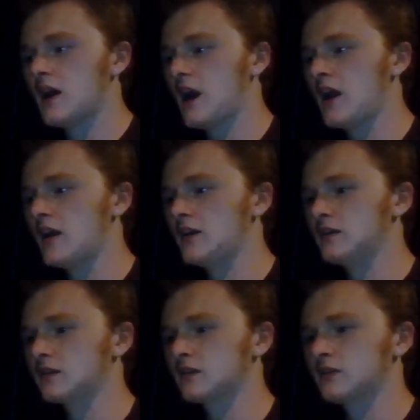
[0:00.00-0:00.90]

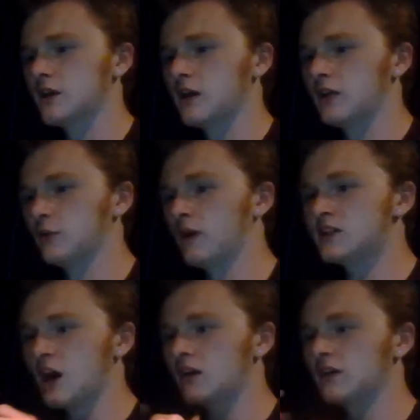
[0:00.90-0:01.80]
And the way
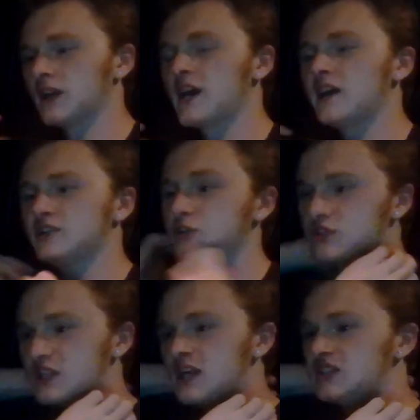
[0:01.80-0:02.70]
Tonga lands, you
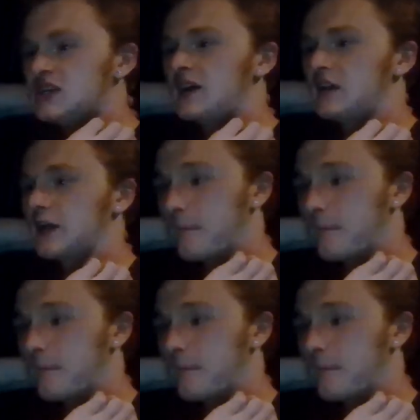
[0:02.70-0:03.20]
see his head, like,